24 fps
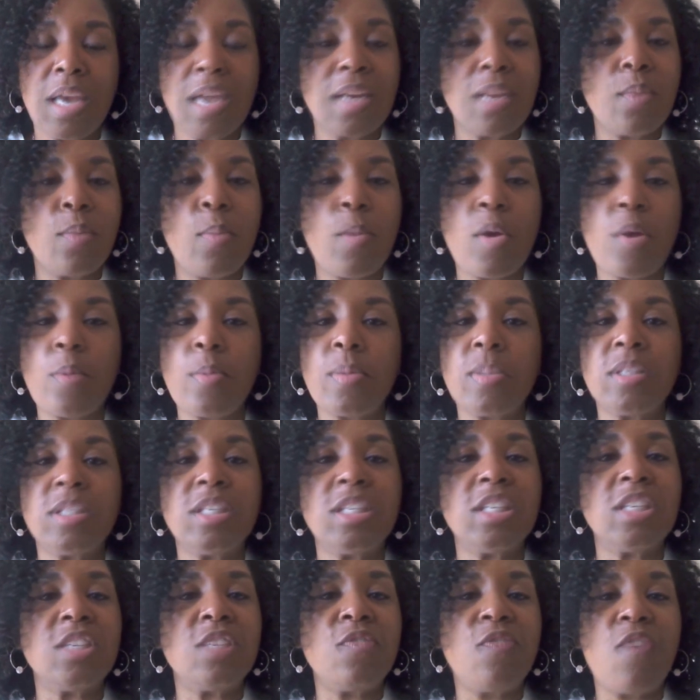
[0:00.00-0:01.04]
And the
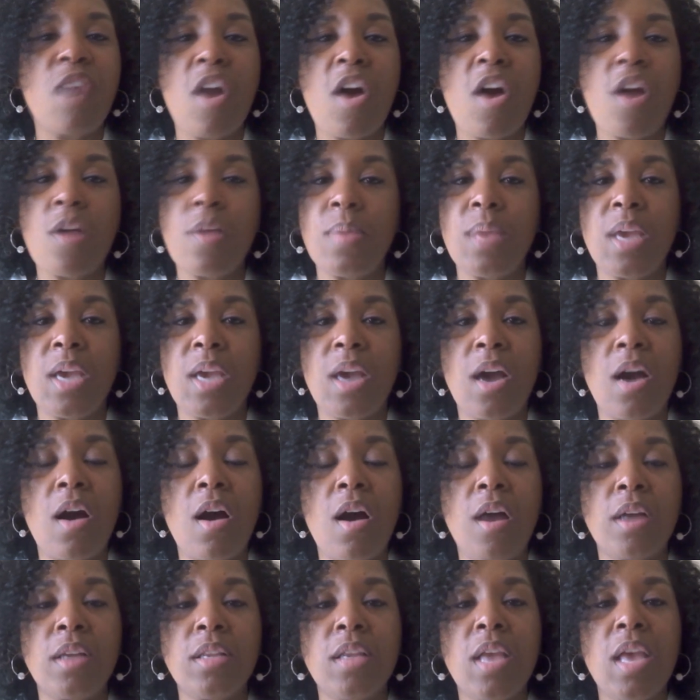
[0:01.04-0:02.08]
purpose is far
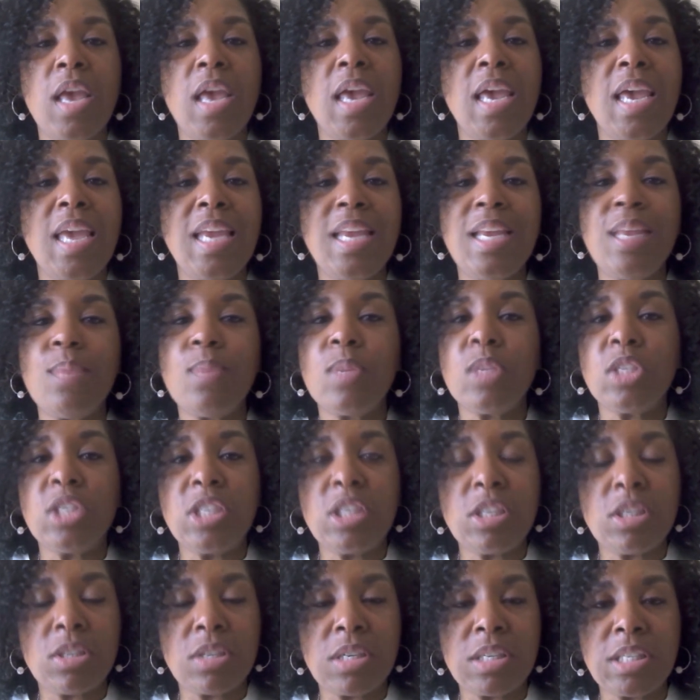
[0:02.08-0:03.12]
beyond any
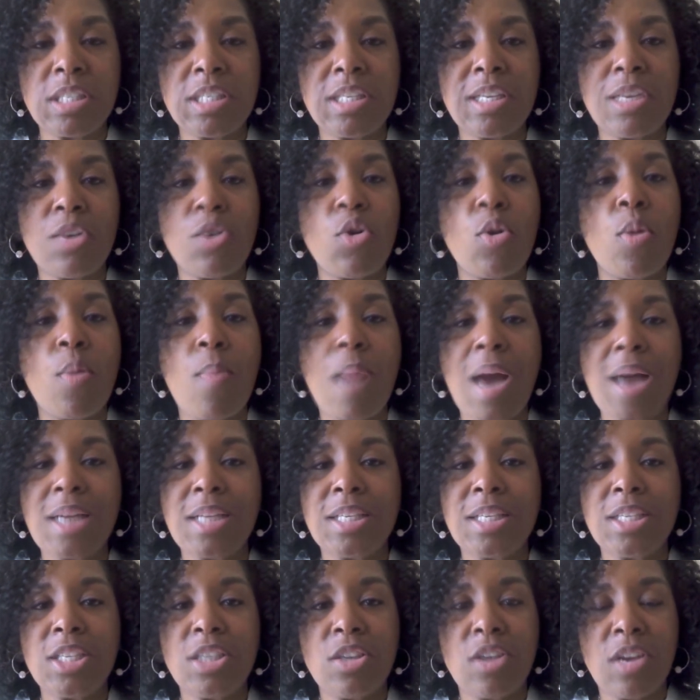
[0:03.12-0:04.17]
materialistic or
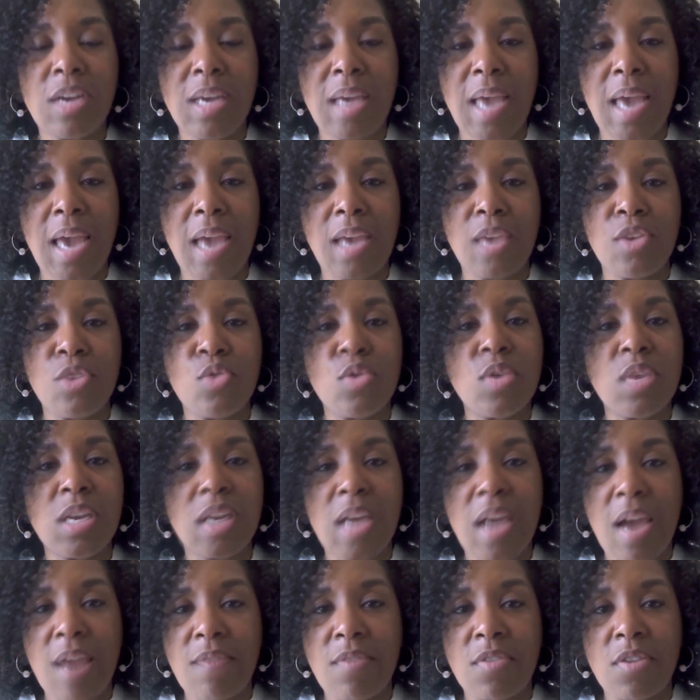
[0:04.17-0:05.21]
monetary gain you
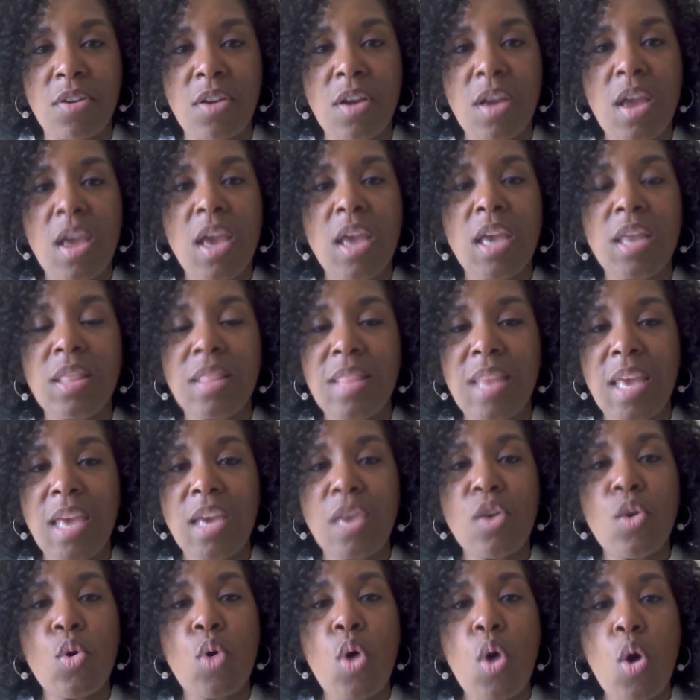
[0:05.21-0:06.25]
could ever
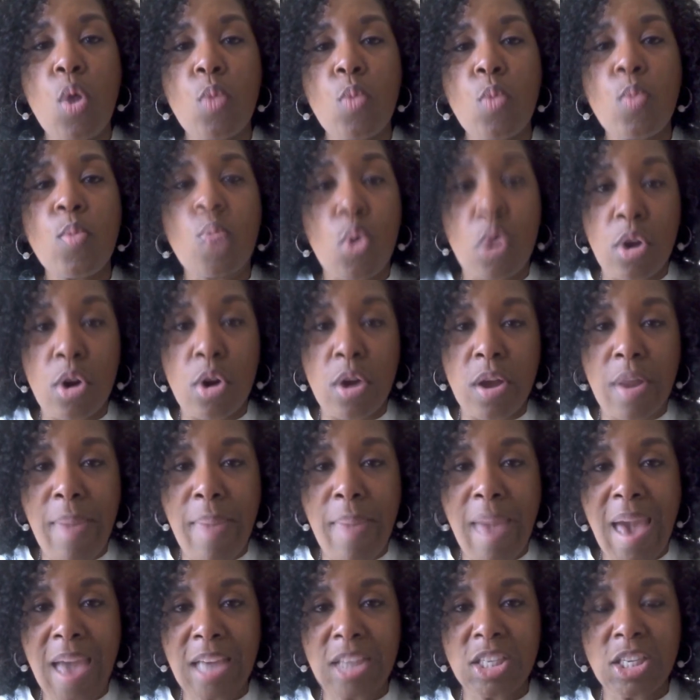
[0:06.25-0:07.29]
think, hope, or
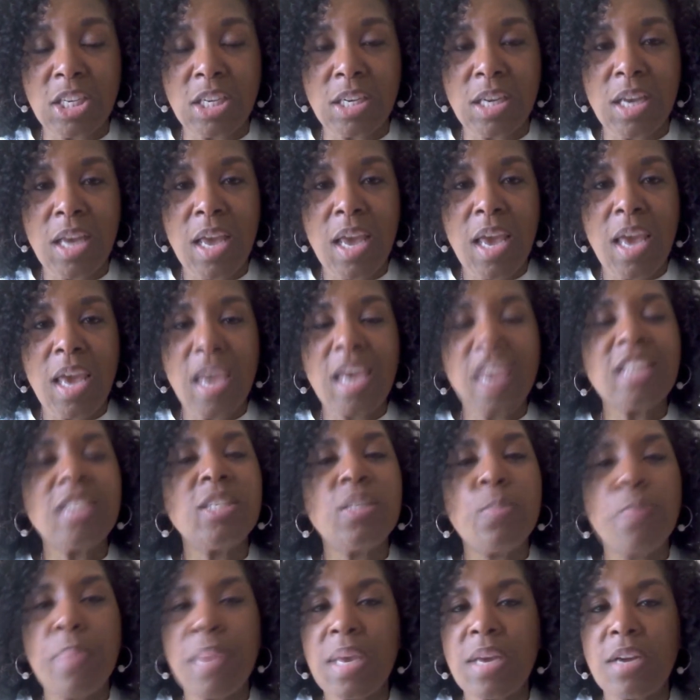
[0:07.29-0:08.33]
imagine. It's
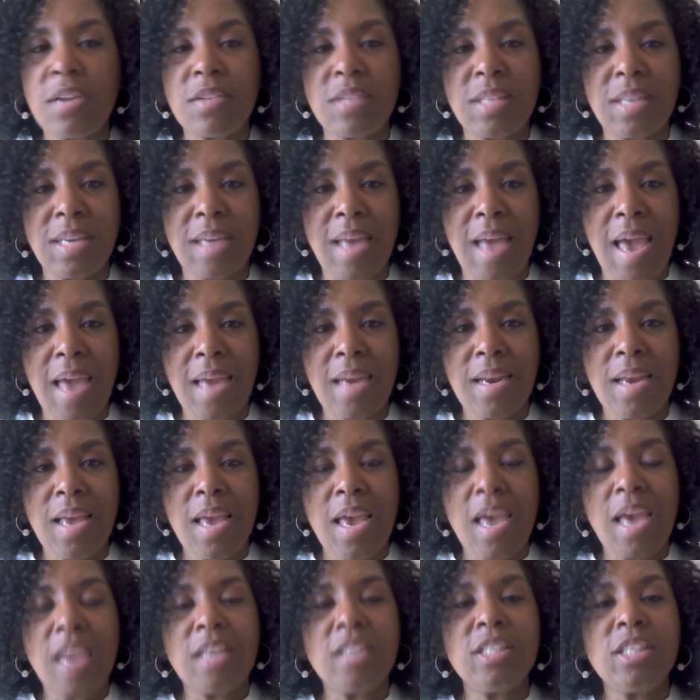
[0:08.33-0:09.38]
bigger than that.
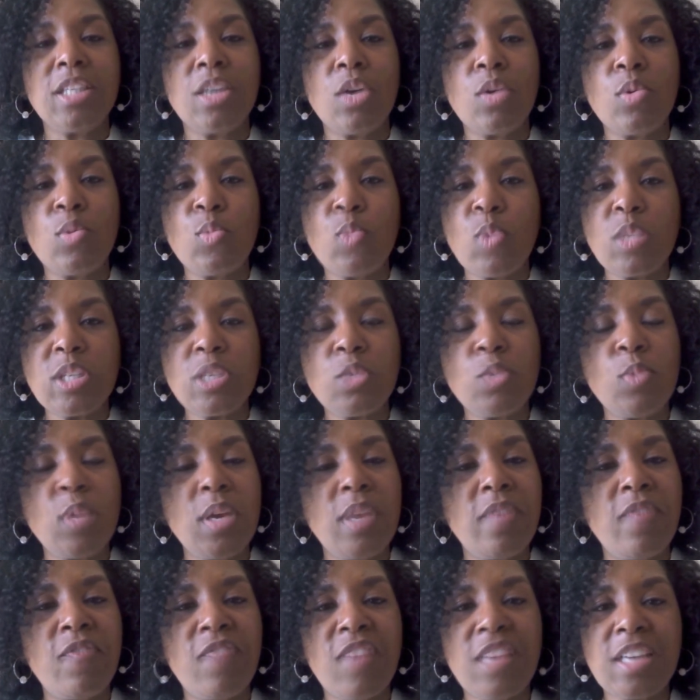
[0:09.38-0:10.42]
And so once
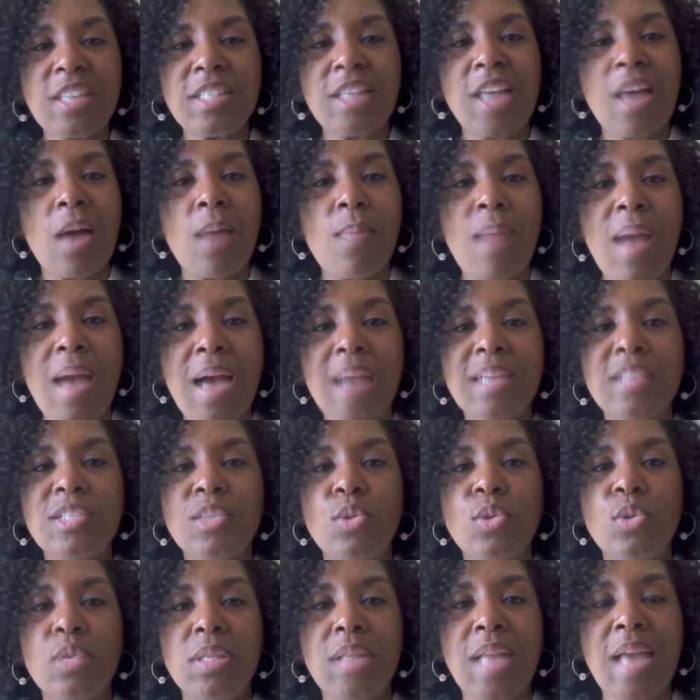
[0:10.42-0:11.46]
we fix our
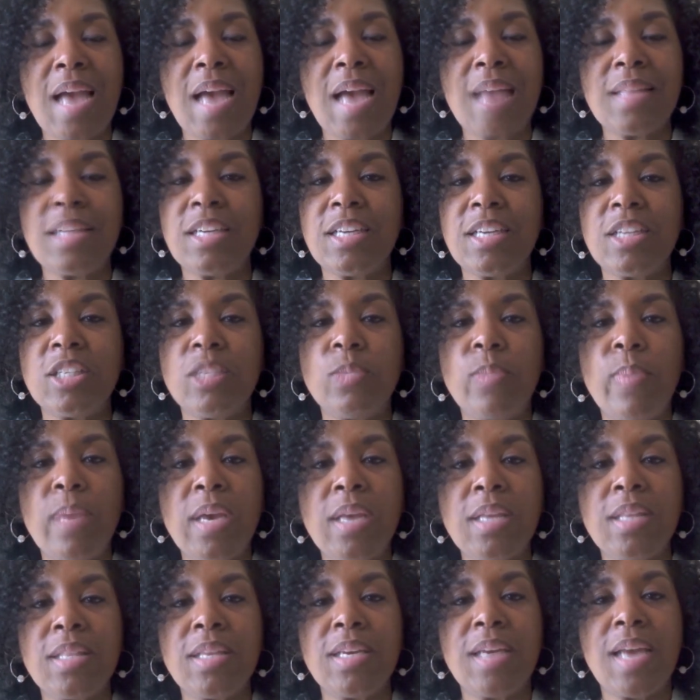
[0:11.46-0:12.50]
minds on that is
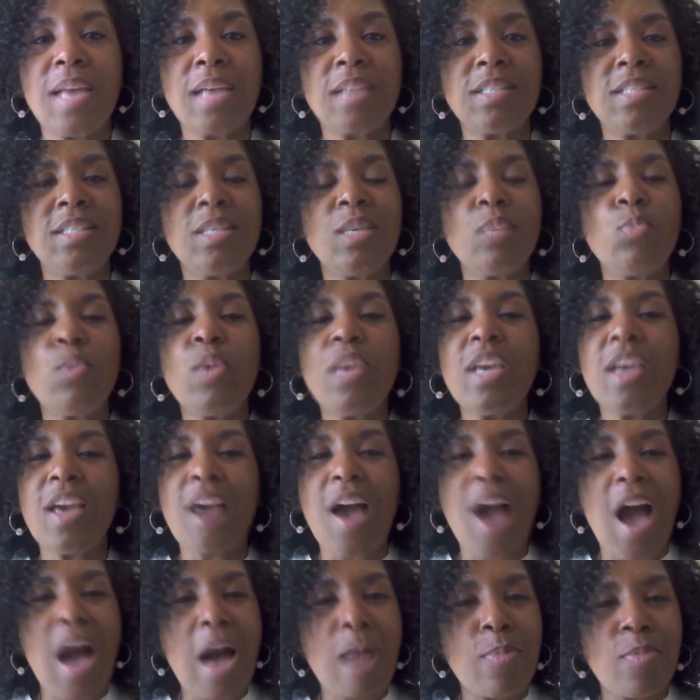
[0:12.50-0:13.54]
bigger than us, then we
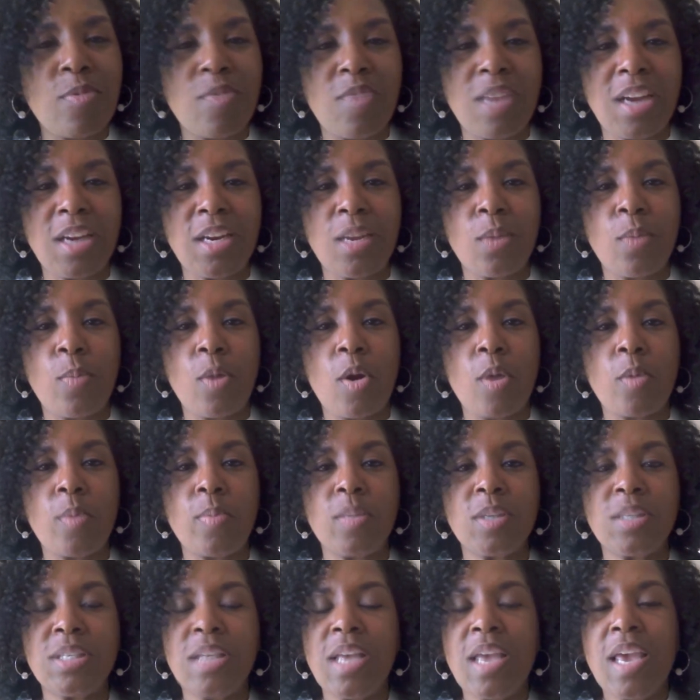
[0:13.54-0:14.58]
can operate in
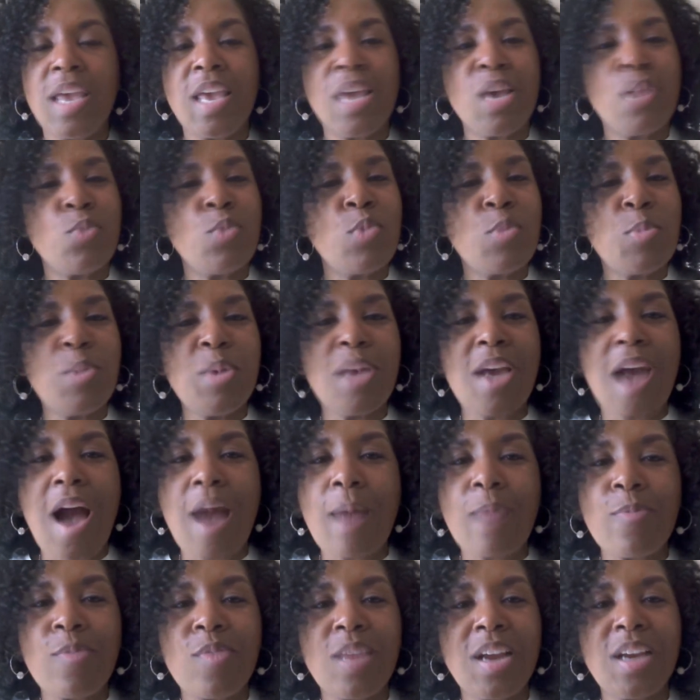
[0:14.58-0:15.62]
purpose. And when we
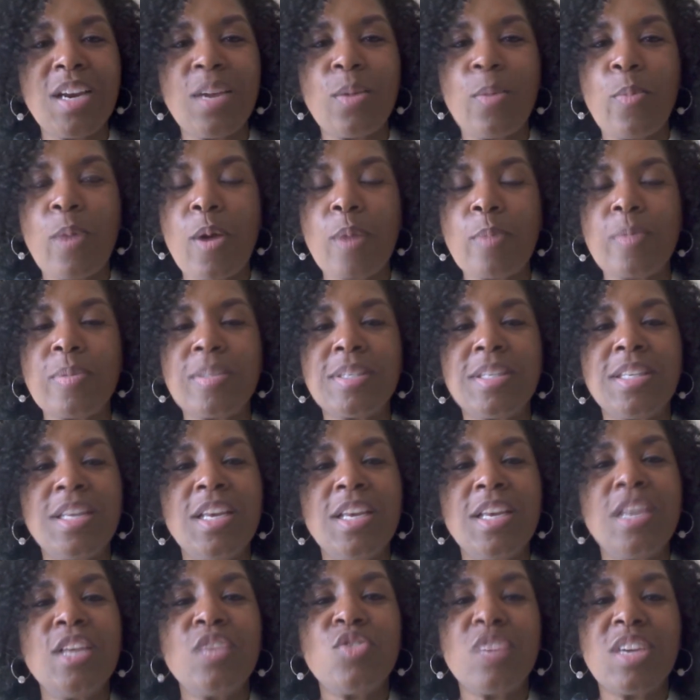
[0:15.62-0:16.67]
operate in purpose,
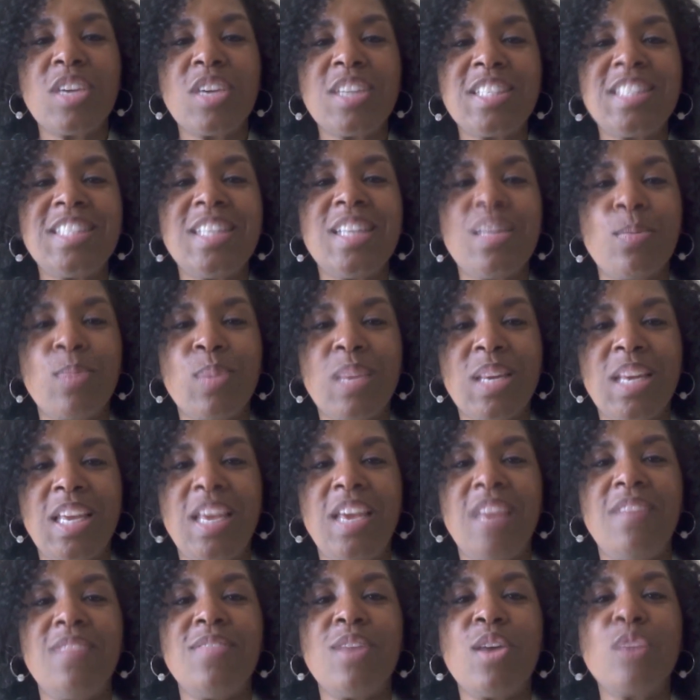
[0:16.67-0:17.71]
trust and
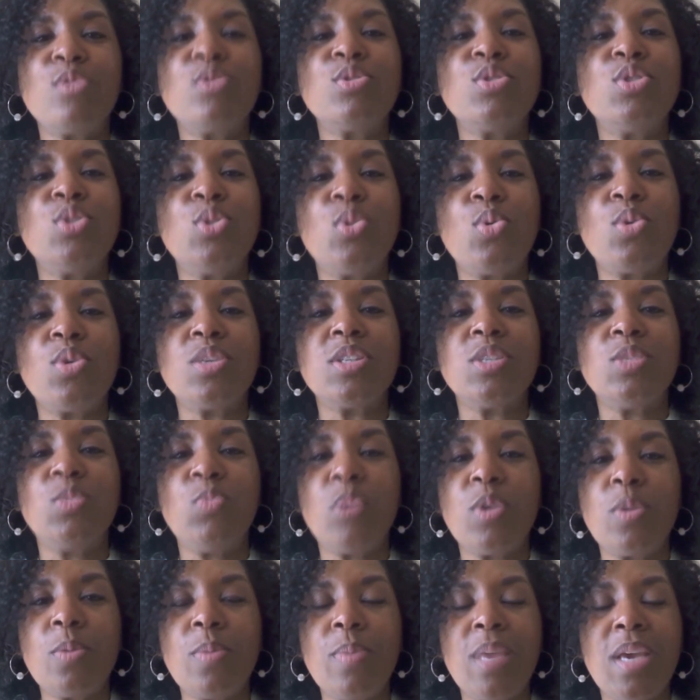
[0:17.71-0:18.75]
believe those doors
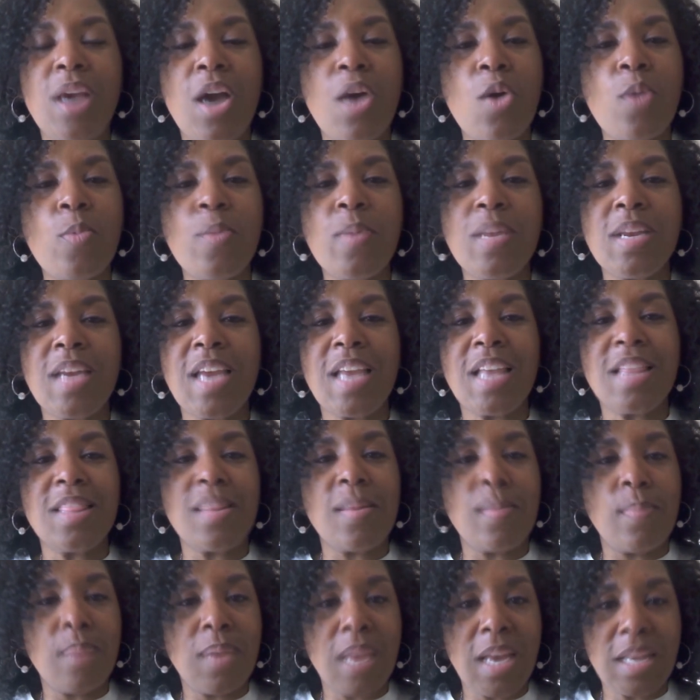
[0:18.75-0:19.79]
will be open and
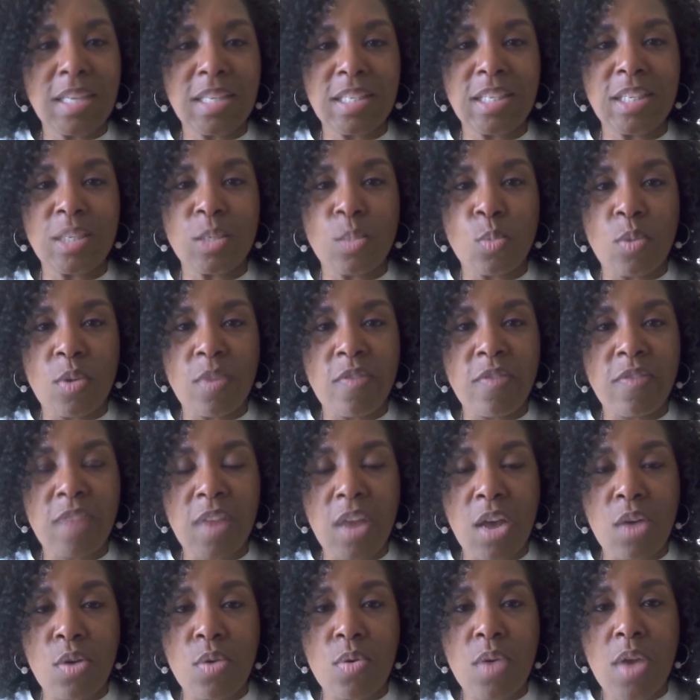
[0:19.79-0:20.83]
the blessings will
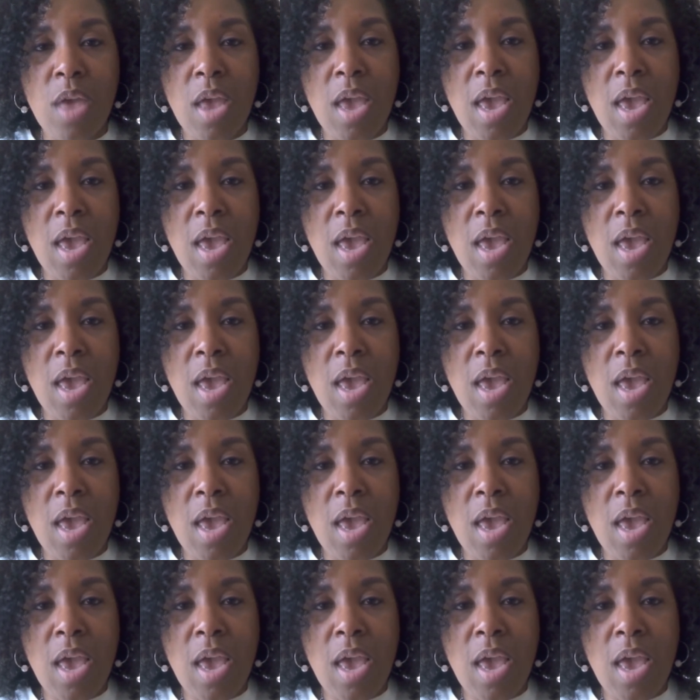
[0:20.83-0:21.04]
flow.